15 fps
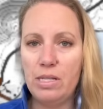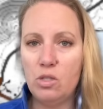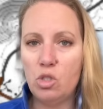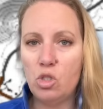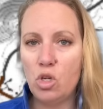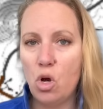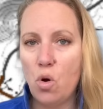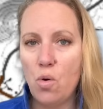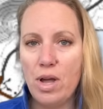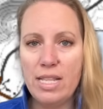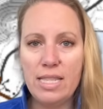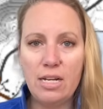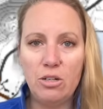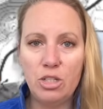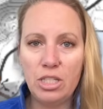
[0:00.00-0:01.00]
snow and
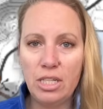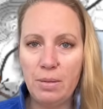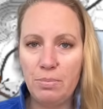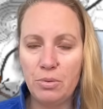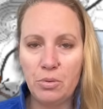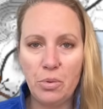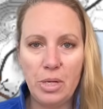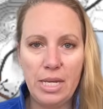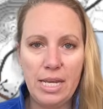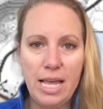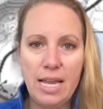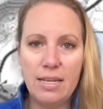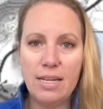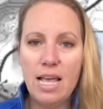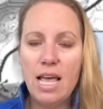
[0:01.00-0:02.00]
they're slippery
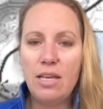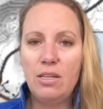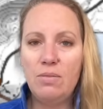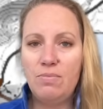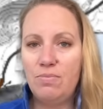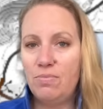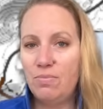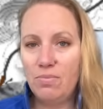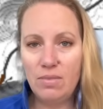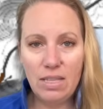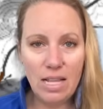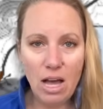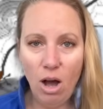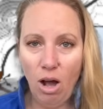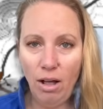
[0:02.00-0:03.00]
and
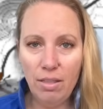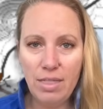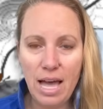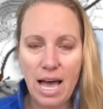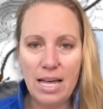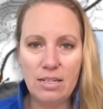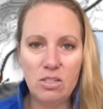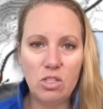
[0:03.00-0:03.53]
all that.